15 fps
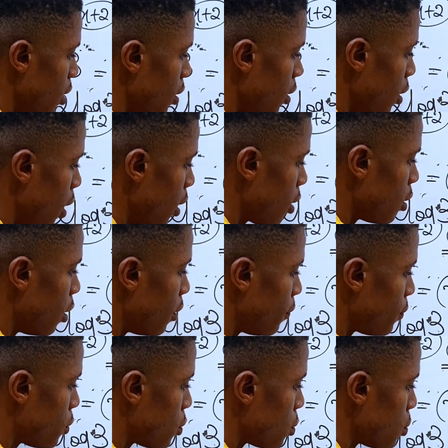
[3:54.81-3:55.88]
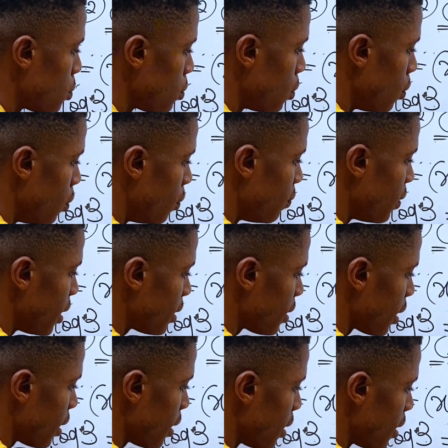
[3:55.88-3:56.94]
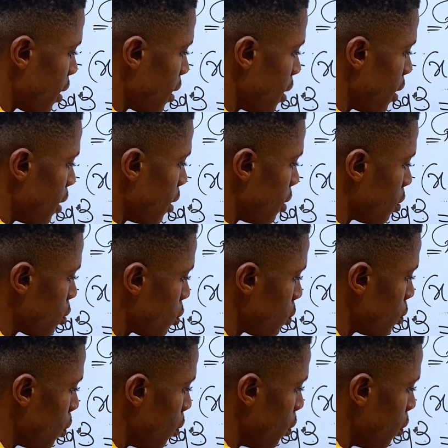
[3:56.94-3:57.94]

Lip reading: log of 2 over 3, 2